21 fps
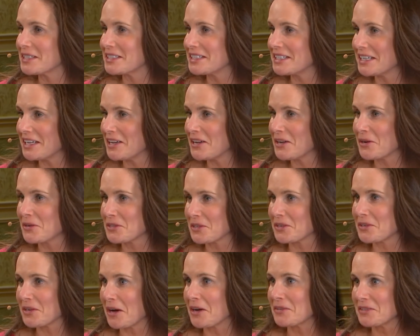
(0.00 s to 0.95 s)
and CEOs
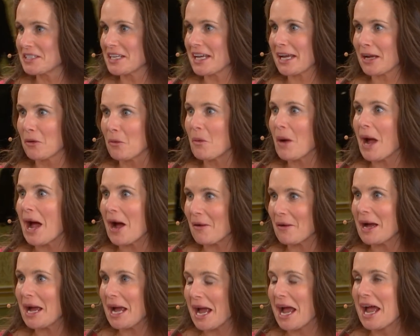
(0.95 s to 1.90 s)
are saying, wow,
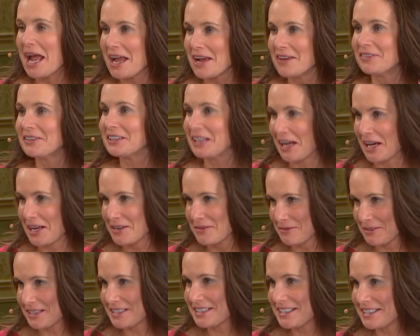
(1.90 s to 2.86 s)
I have a lot of
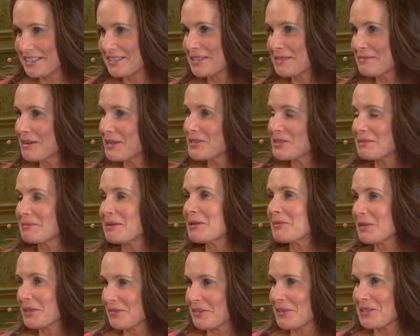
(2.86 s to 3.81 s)
work to do to make sure my
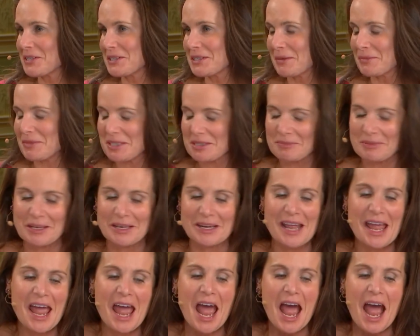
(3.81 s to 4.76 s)
workforce is up to speed.
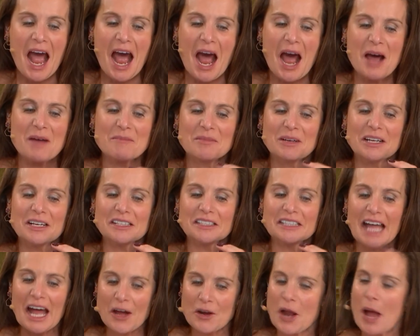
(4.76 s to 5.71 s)

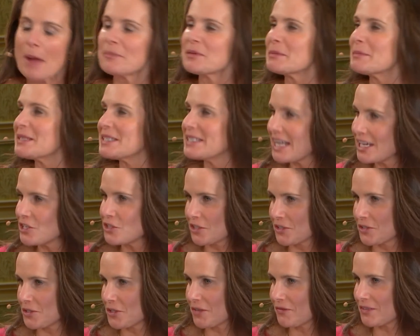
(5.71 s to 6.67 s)
Cloud
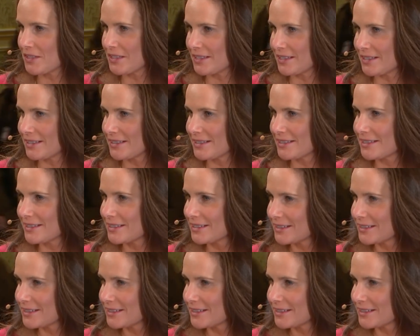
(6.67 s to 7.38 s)
optimization services.